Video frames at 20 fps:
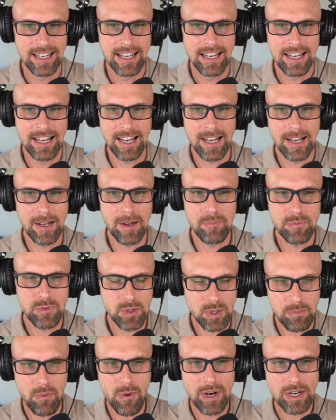to
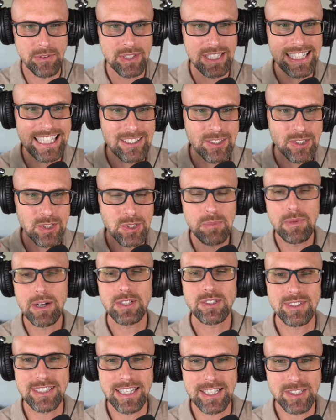your point, if you lean too
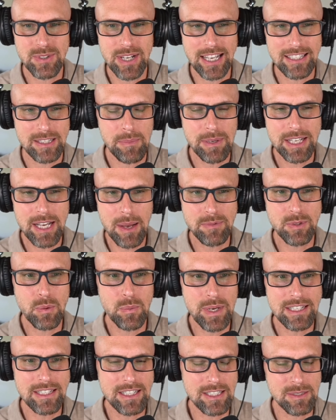much on that strength, it becomes a
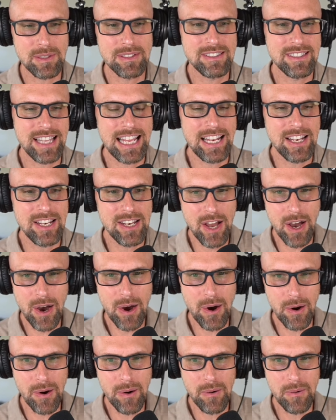weakness because they
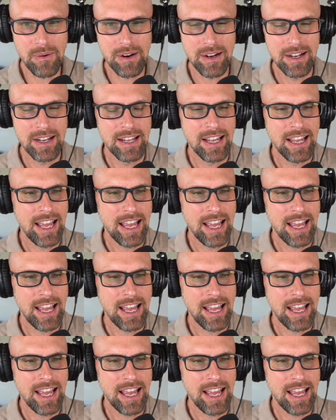know,